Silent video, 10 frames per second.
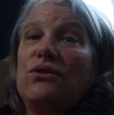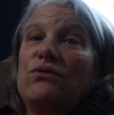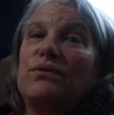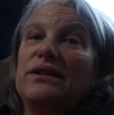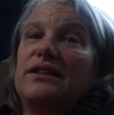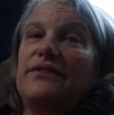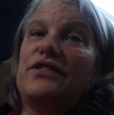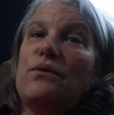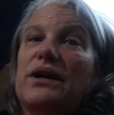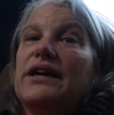with if
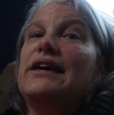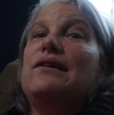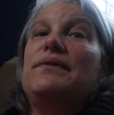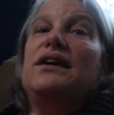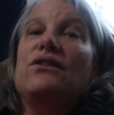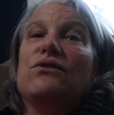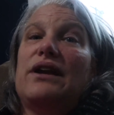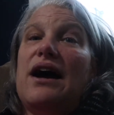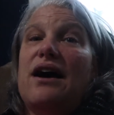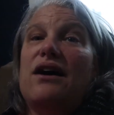they want to keep me or
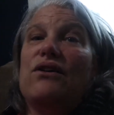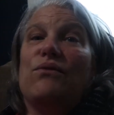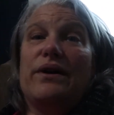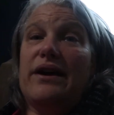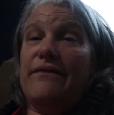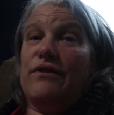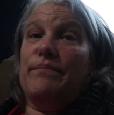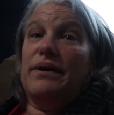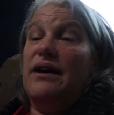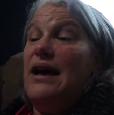not or whatever,
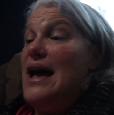but